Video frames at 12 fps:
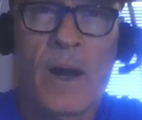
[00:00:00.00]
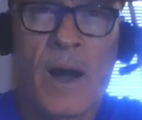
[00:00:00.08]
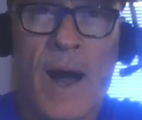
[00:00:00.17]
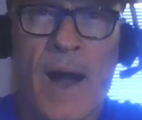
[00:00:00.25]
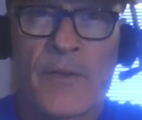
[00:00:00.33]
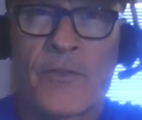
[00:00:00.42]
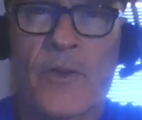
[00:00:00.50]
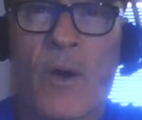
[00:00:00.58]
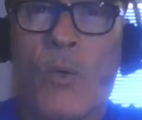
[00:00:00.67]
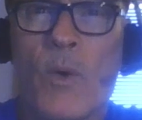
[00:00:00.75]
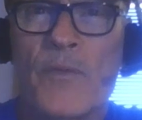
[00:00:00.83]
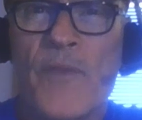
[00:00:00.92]
Uh, so
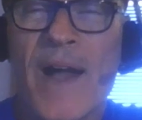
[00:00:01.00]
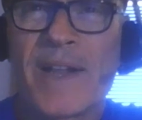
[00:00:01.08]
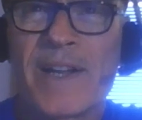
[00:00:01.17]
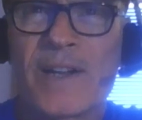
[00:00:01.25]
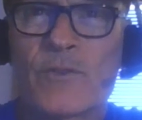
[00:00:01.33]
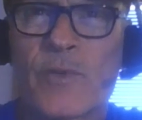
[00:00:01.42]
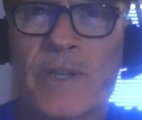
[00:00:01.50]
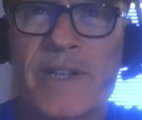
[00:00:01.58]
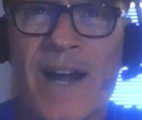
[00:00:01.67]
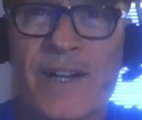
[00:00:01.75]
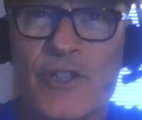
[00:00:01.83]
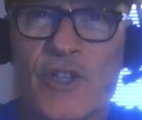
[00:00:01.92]
with that
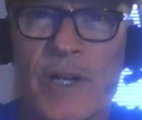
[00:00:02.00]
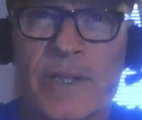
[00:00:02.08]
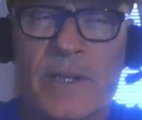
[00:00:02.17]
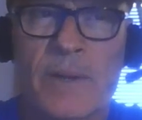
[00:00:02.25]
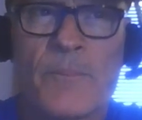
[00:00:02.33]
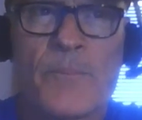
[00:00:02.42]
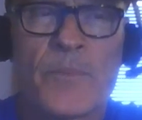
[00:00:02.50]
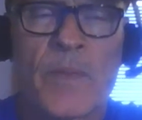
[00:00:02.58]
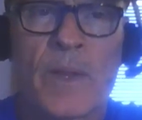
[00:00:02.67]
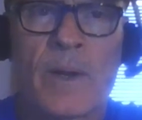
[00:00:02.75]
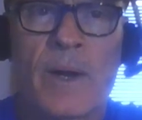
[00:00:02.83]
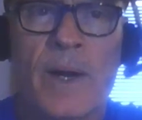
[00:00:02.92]
introduction,
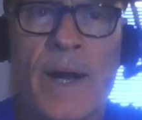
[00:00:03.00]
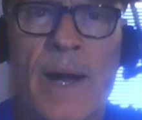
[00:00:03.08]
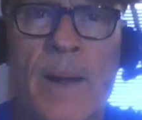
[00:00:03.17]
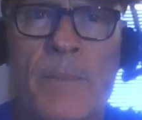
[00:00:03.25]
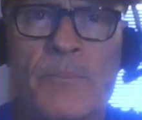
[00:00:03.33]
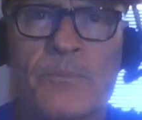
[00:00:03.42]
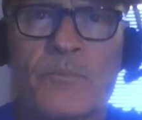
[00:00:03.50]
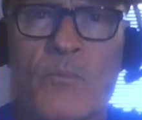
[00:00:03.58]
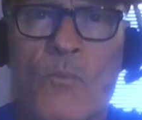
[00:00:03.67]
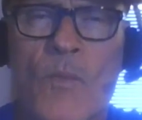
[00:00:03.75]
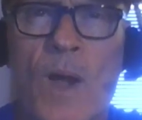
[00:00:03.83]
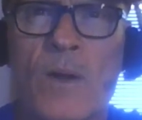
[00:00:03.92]
um,
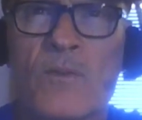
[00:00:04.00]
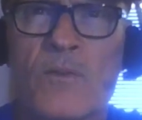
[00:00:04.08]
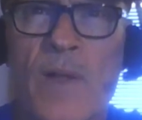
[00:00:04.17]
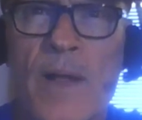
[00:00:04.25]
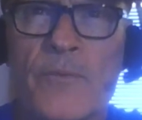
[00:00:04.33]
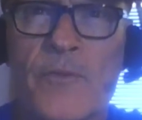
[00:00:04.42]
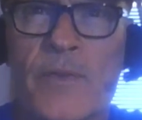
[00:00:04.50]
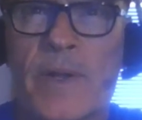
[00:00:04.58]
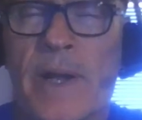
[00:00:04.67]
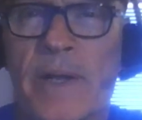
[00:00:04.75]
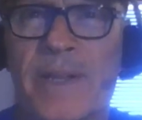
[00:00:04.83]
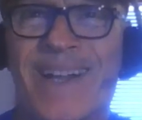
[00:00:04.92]
let's
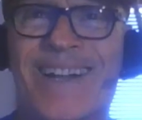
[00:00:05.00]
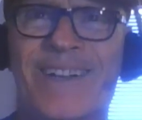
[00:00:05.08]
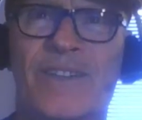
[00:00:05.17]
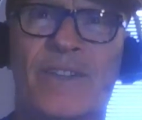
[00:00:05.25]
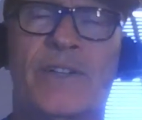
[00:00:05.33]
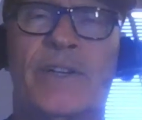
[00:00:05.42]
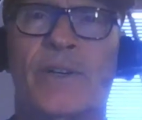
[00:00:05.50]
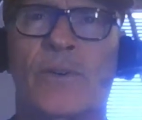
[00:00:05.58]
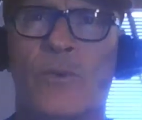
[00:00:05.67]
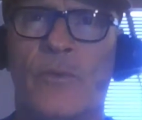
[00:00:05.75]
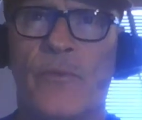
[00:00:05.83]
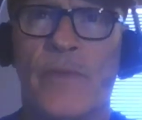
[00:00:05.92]
get
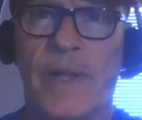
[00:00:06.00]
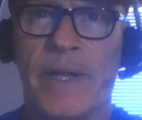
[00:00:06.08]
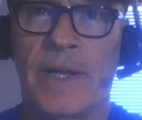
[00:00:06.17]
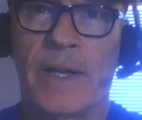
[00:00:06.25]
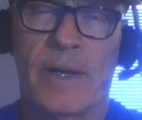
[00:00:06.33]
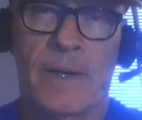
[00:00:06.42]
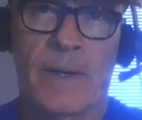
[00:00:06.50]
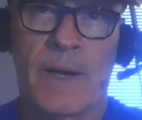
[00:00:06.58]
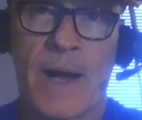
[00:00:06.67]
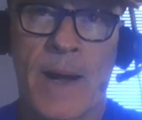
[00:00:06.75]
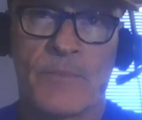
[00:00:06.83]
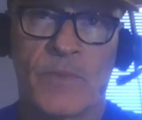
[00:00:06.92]
into the
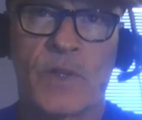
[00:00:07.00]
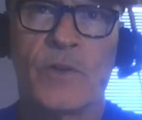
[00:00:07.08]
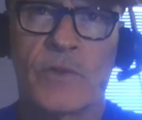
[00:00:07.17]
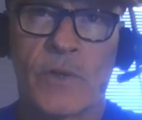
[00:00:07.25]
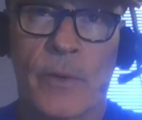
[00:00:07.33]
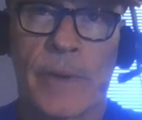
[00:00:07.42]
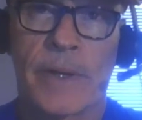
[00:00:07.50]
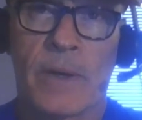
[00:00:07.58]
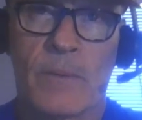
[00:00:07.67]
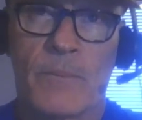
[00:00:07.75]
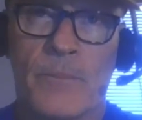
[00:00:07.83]
um, tutorial.